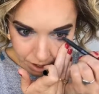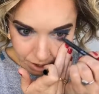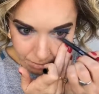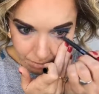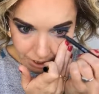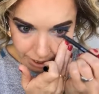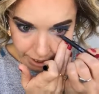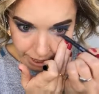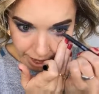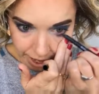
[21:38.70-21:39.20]

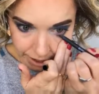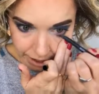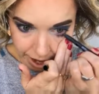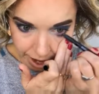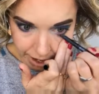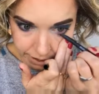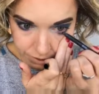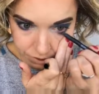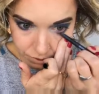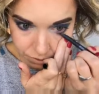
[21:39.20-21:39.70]
But again,
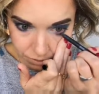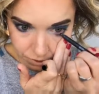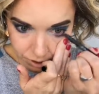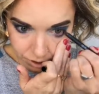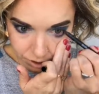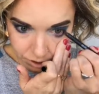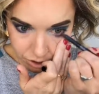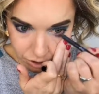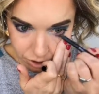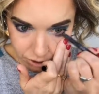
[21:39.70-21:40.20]
I do
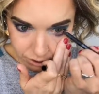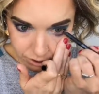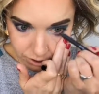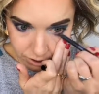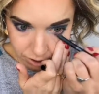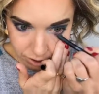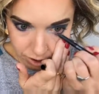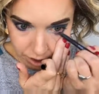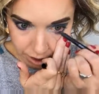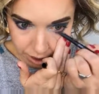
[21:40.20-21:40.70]
this just to
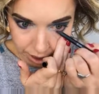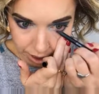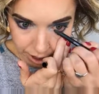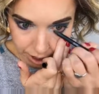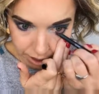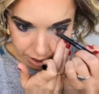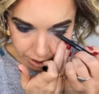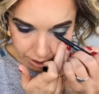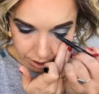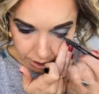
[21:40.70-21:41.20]

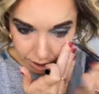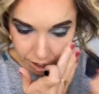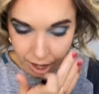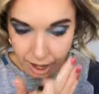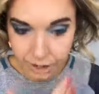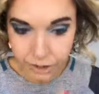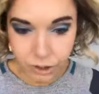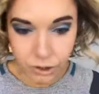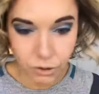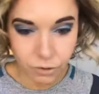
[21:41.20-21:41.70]
create
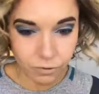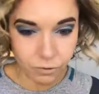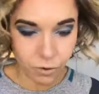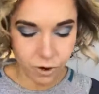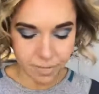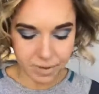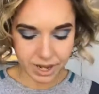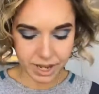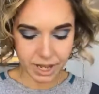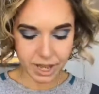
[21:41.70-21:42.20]

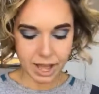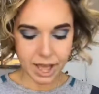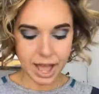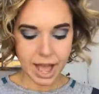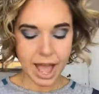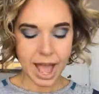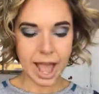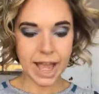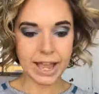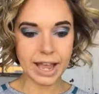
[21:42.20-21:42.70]
uniformity,
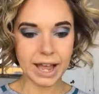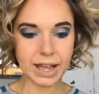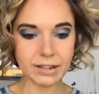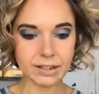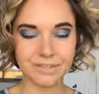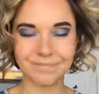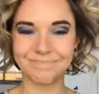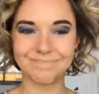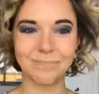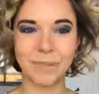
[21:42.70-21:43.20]
and
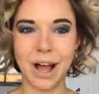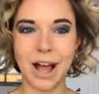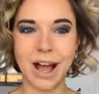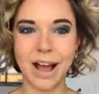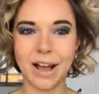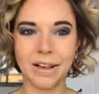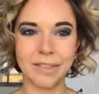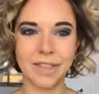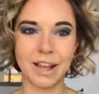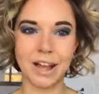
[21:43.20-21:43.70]

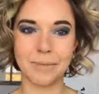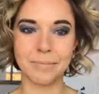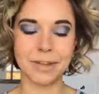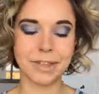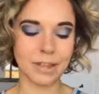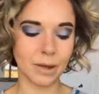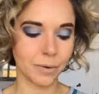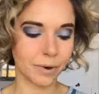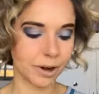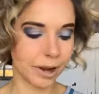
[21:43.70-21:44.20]
I think I made
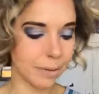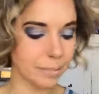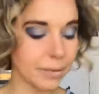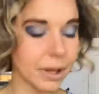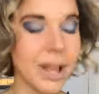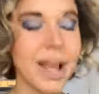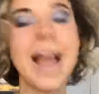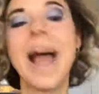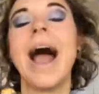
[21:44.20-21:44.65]
that word up.